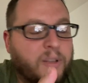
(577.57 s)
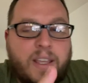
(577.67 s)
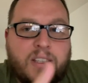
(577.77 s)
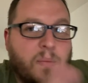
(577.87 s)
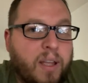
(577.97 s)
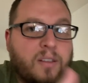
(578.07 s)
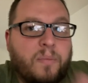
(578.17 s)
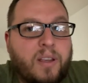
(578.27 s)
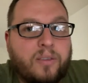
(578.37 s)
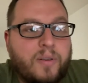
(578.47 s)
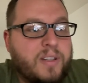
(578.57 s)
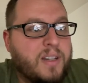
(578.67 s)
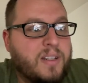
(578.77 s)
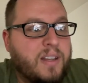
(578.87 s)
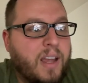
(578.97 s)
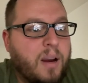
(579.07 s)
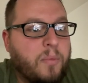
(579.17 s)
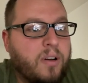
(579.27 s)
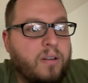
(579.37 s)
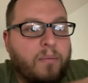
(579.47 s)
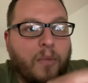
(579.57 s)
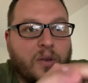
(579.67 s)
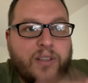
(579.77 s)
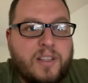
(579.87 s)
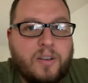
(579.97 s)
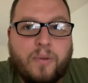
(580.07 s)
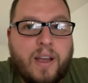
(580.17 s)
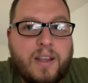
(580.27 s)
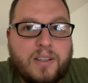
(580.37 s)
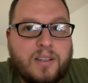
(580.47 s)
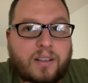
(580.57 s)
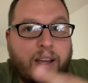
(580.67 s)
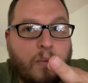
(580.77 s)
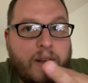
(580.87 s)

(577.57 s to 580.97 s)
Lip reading: leaks about there being 360 camera, multi-terrain select.